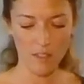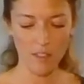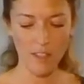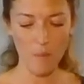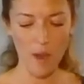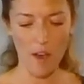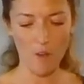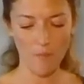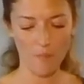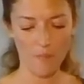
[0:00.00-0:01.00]
Look at that
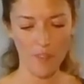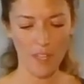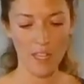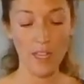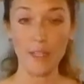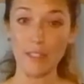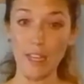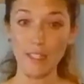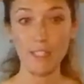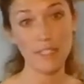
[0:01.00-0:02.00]
pile.
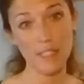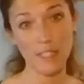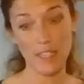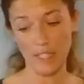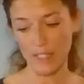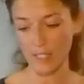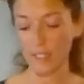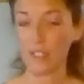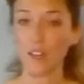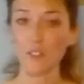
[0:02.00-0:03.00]
Slices,
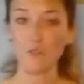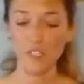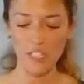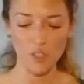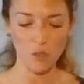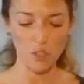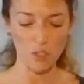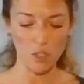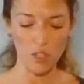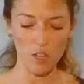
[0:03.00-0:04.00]
dices. Now to finish, you can
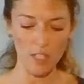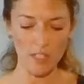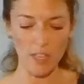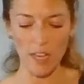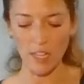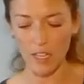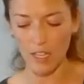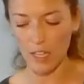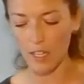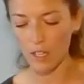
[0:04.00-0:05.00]
turn it on its side
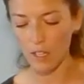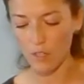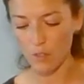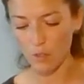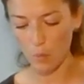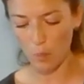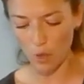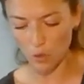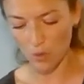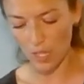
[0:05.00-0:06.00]
again. Do the
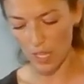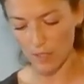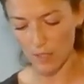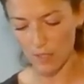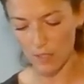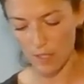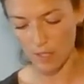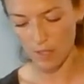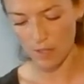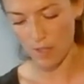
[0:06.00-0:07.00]
partial cuts.
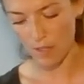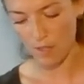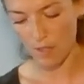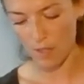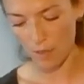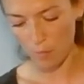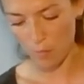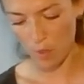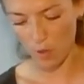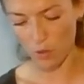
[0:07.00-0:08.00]

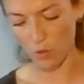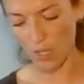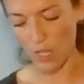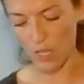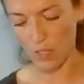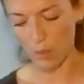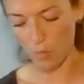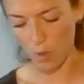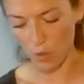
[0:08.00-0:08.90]
Partial cuts.